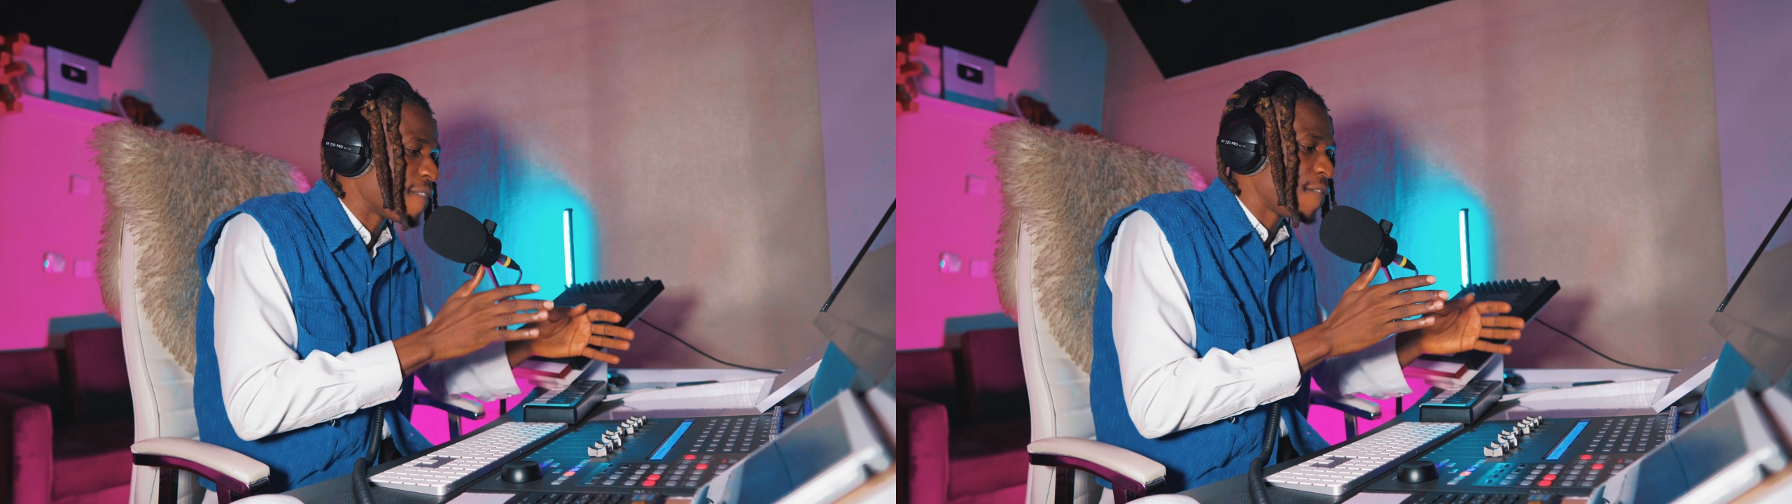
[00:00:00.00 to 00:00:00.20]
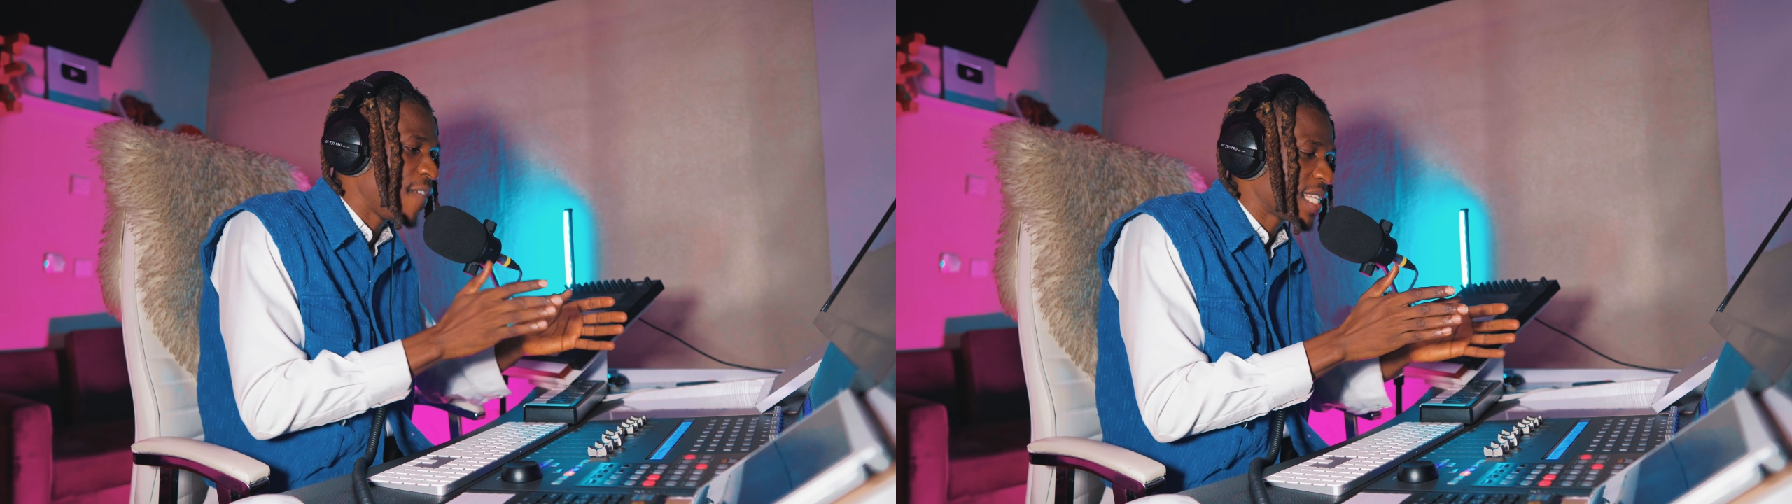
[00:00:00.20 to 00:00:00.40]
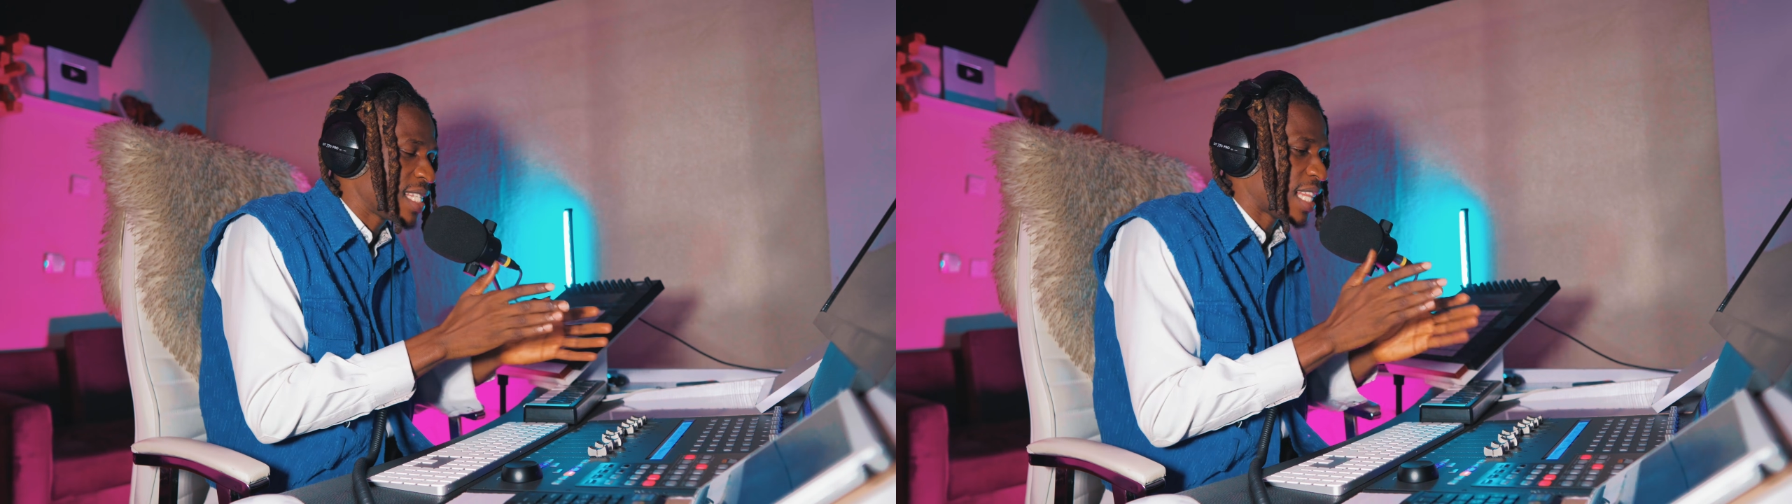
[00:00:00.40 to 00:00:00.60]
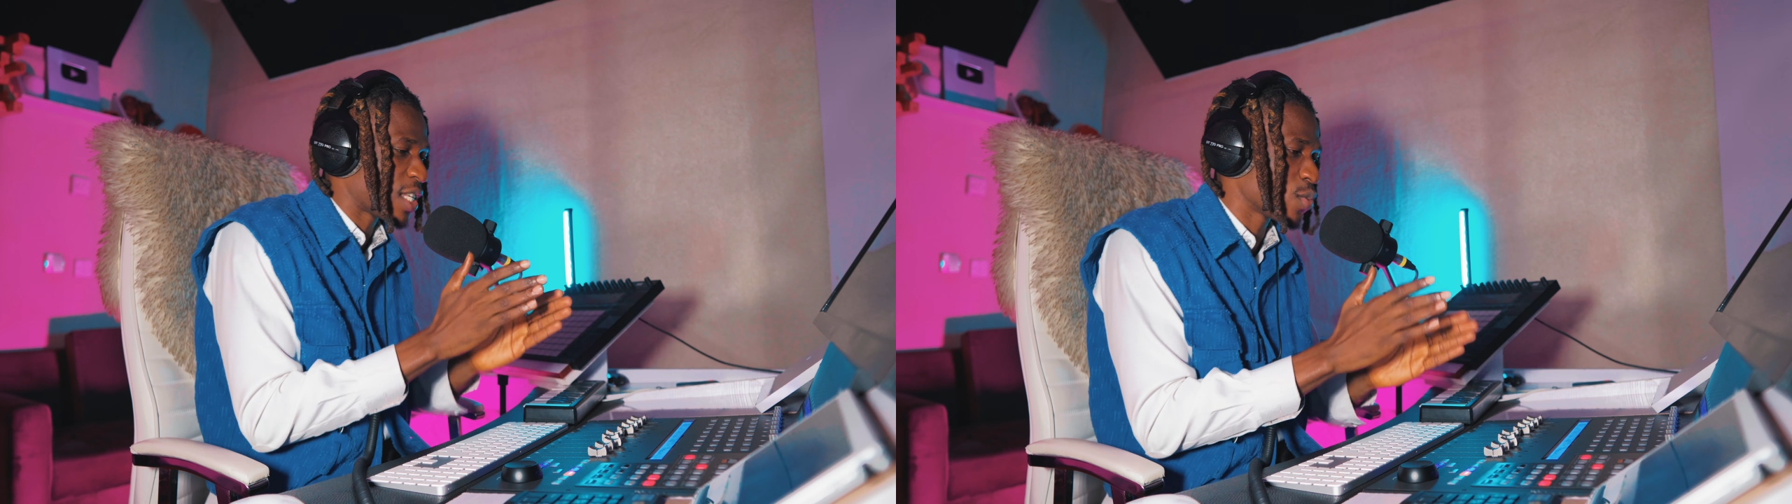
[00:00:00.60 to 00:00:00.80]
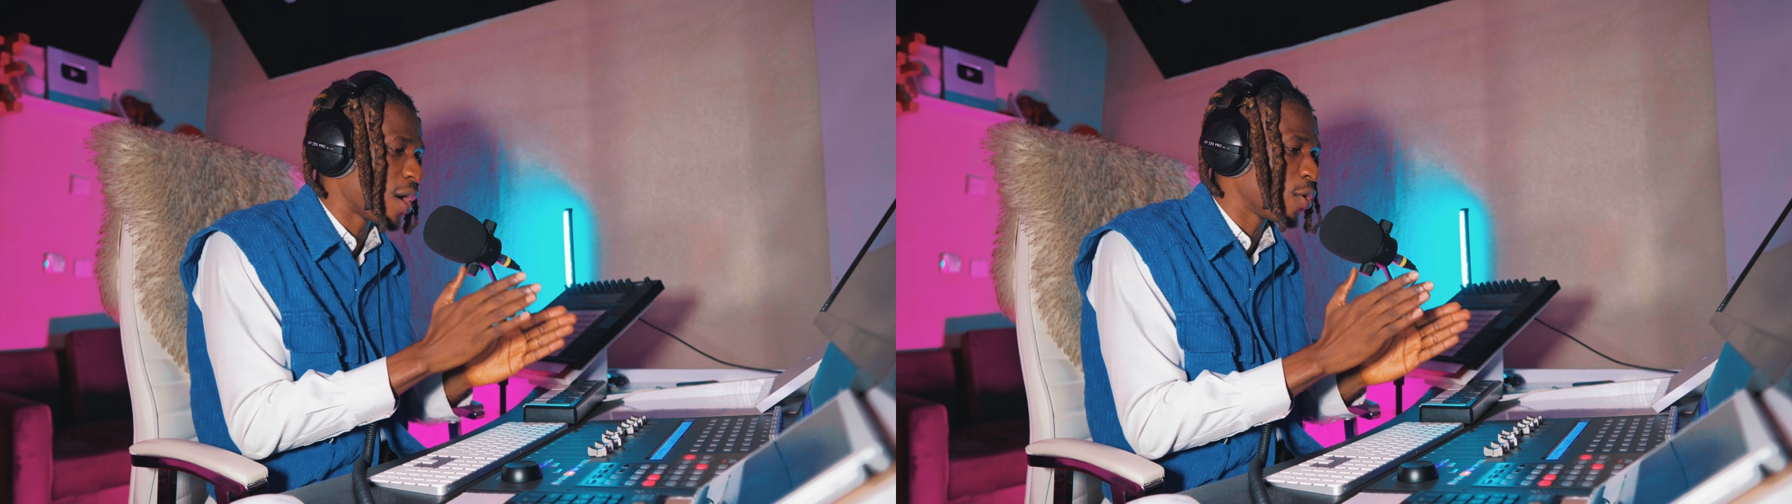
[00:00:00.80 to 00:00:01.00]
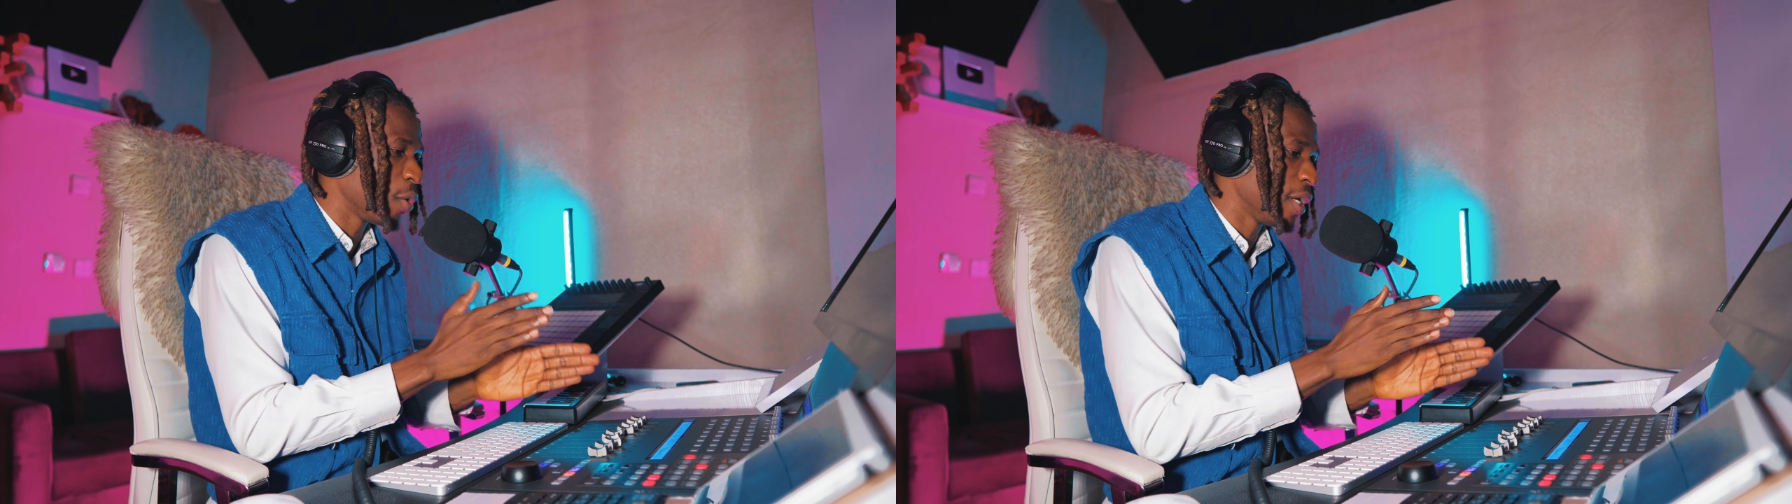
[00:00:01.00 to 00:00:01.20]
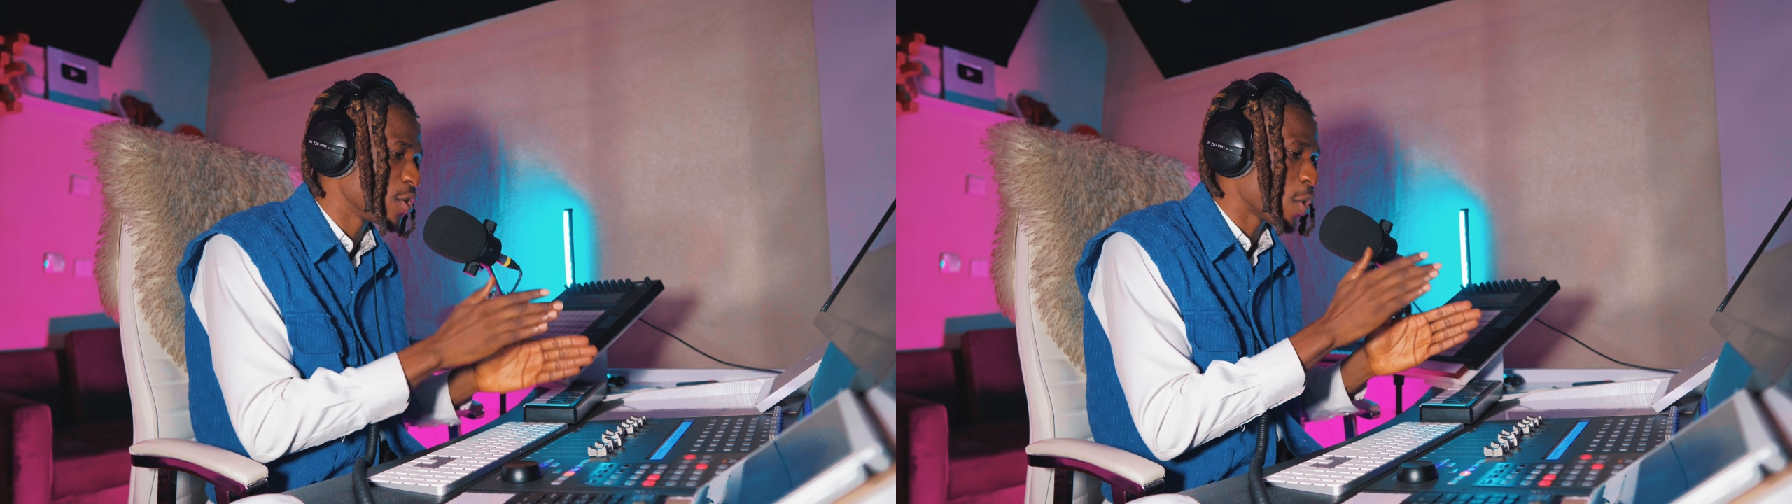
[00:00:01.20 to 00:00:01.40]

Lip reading: fixing as we are going.